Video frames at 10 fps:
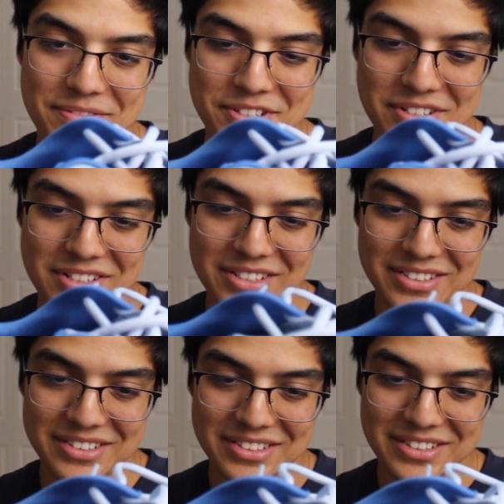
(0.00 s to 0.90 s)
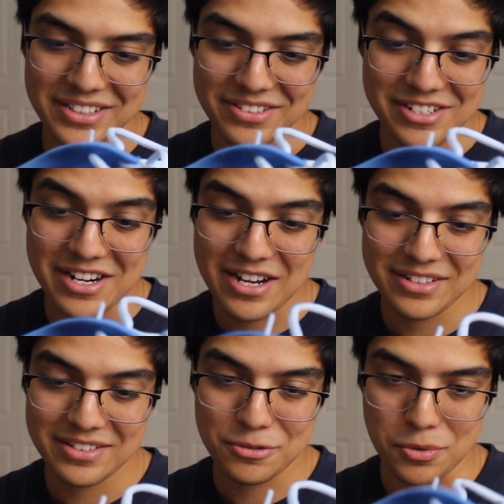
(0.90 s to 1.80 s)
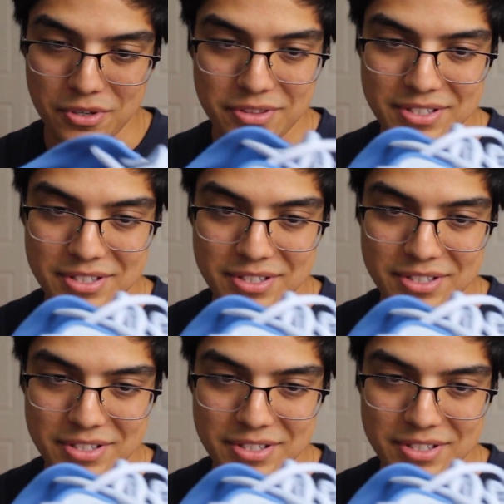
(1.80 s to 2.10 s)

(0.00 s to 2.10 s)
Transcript: I'm sorry. These are not worth